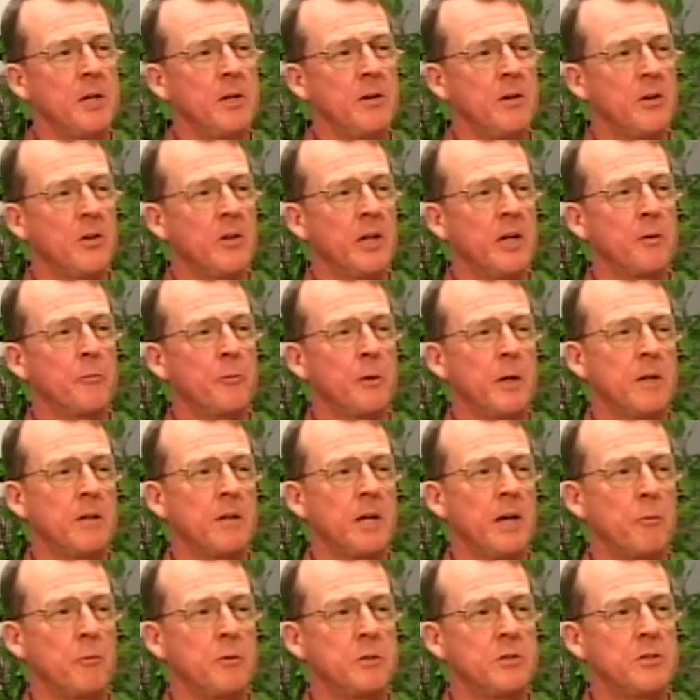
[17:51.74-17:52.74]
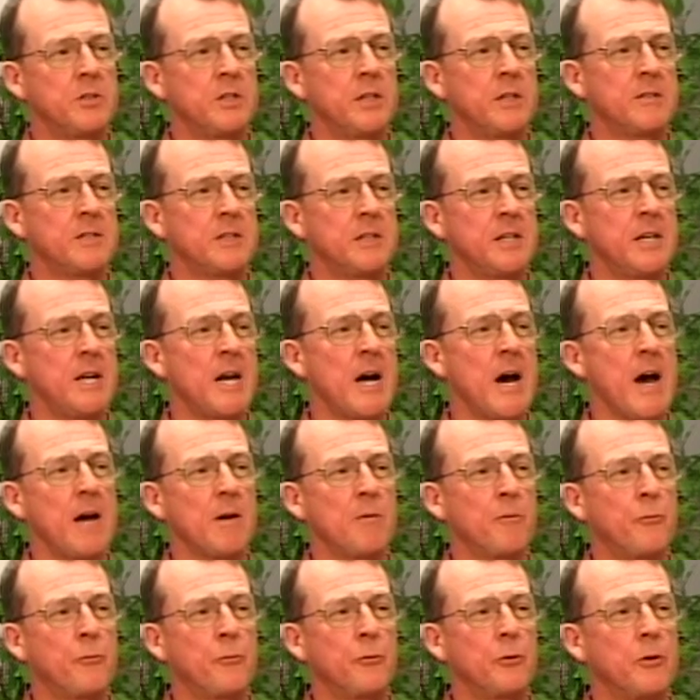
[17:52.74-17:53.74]
clarify that was just
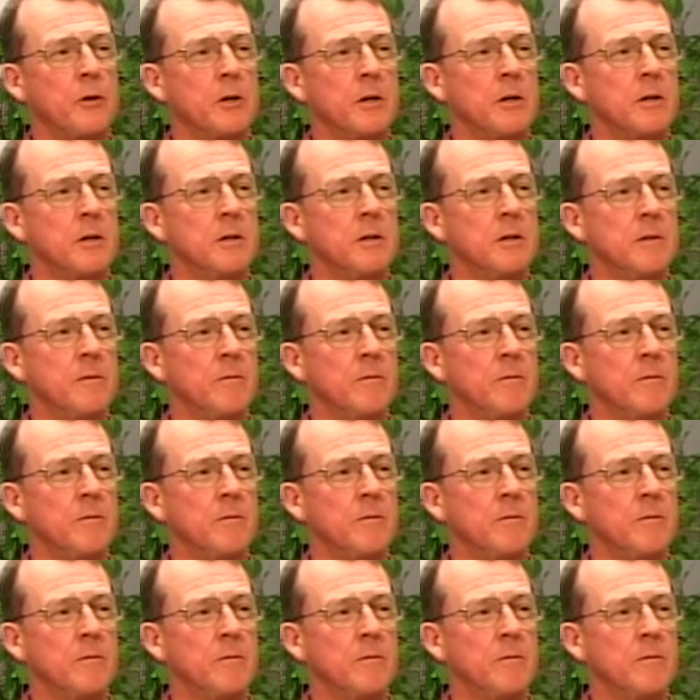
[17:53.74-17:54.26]
not for